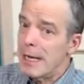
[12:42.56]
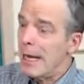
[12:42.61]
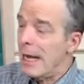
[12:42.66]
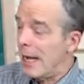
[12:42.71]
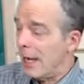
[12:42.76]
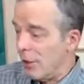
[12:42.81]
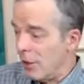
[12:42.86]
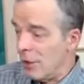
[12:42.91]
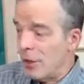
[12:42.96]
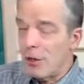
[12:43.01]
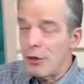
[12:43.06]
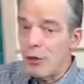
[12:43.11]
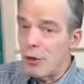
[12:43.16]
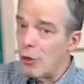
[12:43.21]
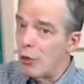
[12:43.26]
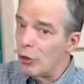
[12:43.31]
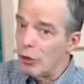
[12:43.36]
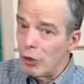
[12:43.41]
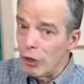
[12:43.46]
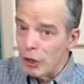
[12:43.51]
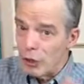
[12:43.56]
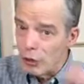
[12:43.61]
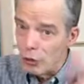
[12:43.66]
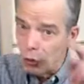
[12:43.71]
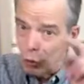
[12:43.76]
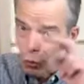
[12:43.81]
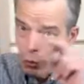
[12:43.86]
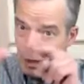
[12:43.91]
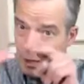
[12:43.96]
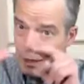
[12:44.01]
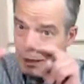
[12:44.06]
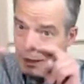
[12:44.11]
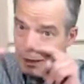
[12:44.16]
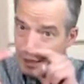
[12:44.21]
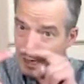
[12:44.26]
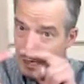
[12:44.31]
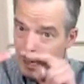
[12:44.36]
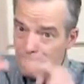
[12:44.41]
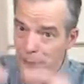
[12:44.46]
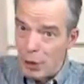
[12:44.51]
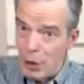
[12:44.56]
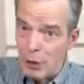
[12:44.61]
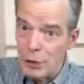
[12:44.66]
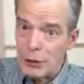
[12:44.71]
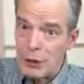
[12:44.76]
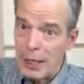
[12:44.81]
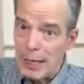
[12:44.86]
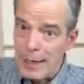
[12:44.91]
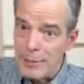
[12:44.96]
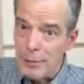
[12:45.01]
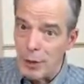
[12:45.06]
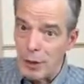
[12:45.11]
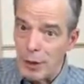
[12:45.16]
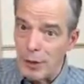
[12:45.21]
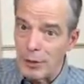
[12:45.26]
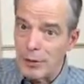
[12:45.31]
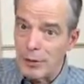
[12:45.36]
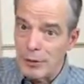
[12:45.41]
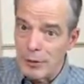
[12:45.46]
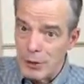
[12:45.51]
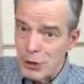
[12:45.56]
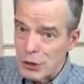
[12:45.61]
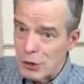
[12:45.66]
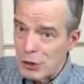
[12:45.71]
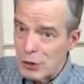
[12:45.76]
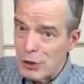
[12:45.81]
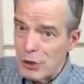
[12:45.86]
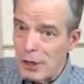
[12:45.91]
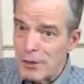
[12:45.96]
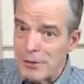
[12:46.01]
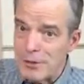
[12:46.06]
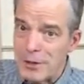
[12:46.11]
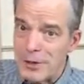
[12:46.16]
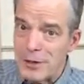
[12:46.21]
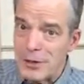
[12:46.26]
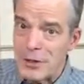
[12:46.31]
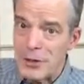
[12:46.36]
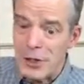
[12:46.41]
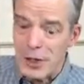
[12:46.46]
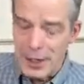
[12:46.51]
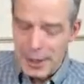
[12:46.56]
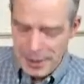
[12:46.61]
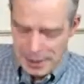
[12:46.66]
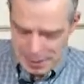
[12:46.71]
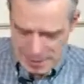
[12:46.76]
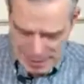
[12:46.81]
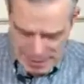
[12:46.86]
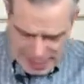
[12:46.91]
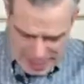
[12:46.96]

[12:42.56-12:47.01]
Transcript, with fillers: and don't look directly eyeball to eyeball, just look off to the side,